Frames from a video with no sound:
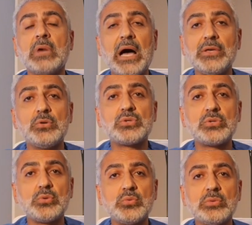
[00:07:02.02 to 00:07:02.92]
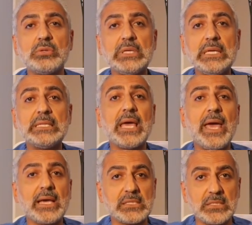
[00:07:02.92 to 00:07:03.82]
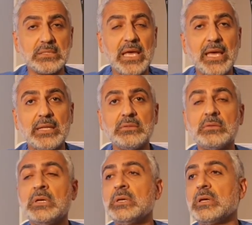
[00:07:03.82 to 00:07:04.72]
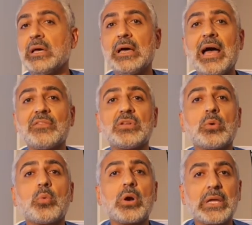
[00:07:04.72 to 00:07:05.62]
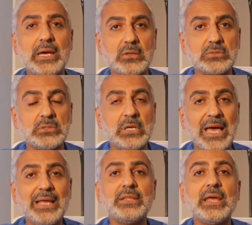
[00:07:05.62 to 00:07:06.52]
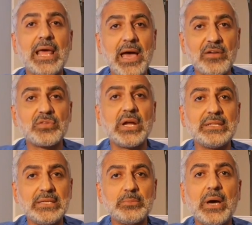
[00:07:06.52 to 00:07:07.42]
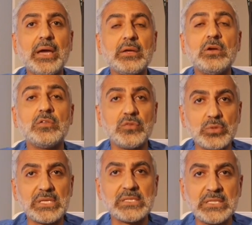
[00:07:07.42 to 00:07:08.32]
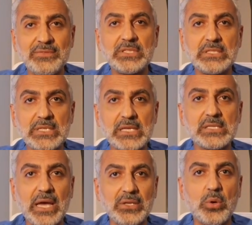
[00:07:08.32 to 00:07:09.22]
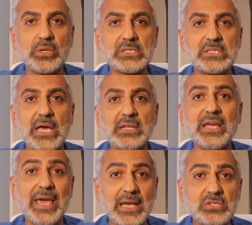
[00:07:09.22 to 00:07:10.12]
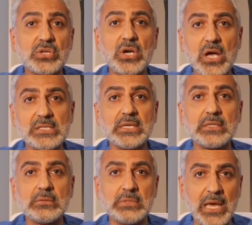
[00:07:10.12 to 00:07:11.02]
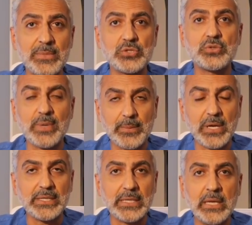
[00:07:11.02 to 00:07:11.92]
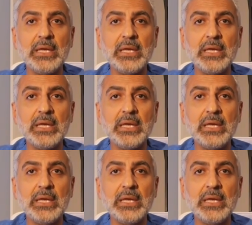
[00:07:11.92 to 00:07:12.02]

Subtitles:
I used to eat eggs and after a workout. And then after I did my food sensitivity test, I noticed that eggs are causing damage to my body.